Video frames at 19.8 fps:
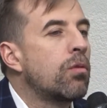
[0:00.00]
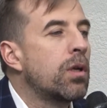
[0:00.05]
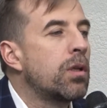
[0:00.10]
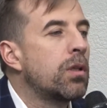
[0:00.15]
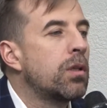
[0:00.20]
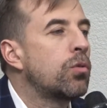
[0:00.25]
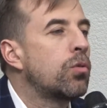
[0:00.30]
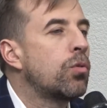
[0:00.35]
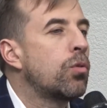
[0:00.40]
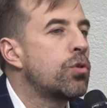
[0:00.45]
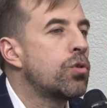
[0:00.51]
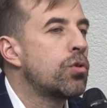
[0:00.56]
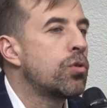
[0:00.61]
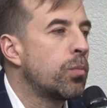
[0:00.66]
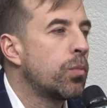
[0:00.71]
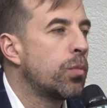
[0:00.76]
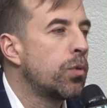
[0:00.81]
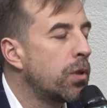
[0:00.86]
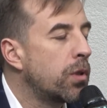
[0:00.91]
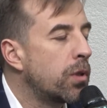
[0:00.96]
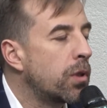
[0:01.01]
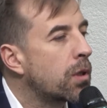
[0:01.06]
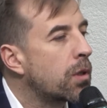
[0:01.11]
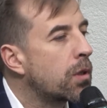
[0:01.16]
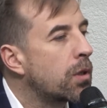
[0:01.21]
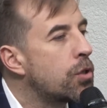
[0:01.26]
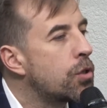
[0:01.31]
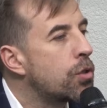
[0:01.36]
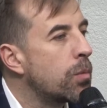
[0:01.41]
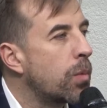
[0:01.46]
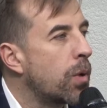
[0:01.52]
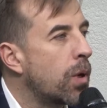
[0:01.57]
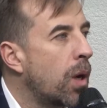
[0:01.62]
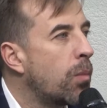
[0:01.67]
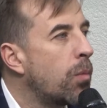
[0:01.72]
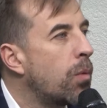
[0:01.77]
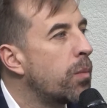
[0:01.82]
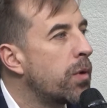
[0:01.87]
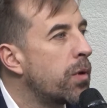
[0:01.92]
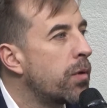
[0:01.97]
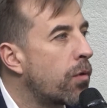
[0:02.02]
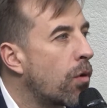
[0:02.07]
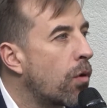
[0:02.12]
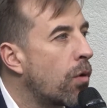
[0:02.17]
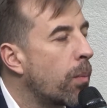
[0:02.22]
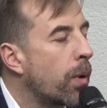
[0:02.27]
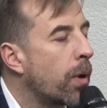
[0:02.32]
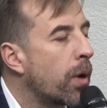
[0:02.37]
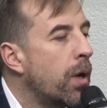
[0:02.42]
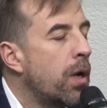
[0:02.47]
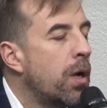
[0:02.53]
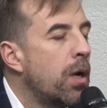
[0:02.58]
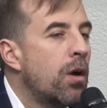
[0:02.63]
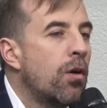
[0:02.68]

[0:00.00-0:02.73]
refuse buying Russian